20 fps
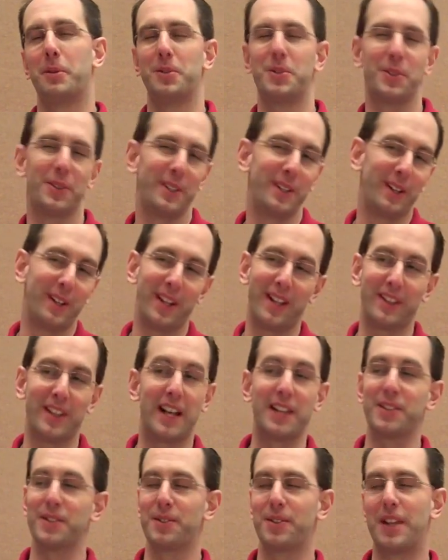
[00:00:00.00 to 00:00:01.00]
And so,
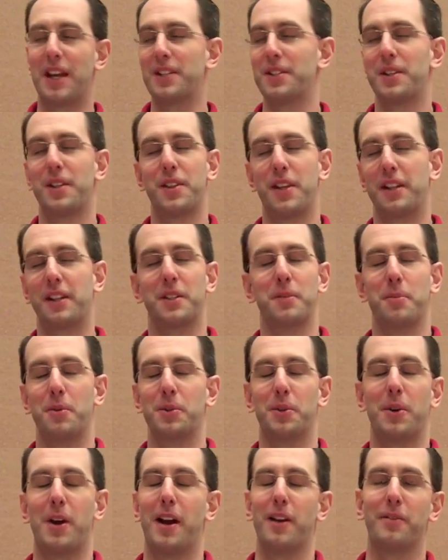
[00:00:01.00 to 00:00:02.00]
that's the thing that's
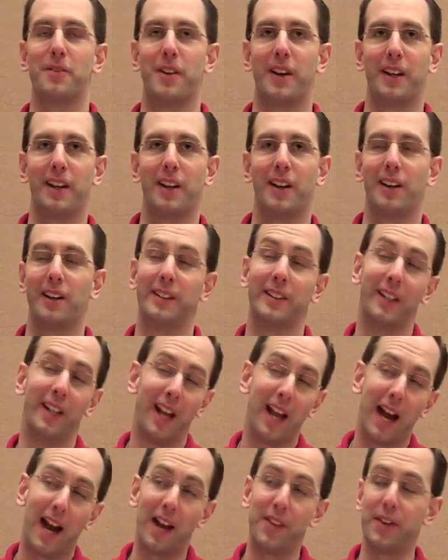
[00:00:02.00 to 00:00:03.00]
most gratifying here. And
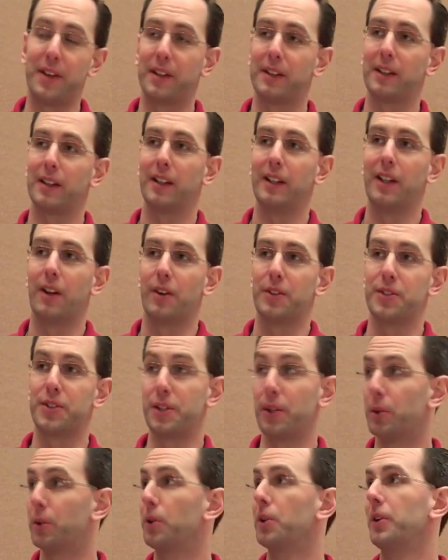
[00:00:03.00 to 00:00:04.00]
I think, it's
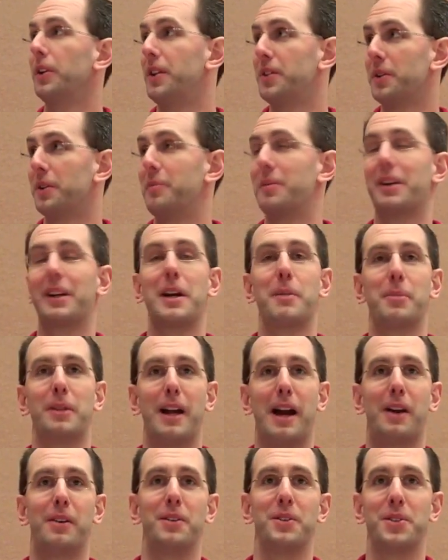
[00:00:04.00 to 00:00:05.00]
still early. It's only been a couple
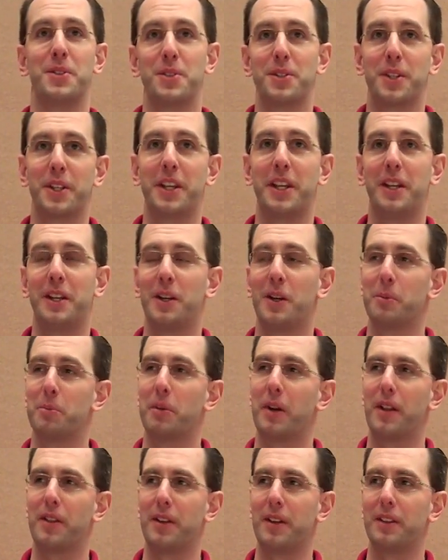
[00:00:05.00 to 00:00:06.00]
hours since the keynote,
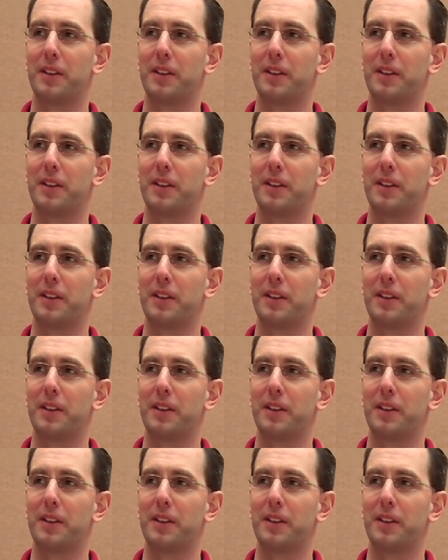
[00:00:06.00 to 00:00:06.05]
but I think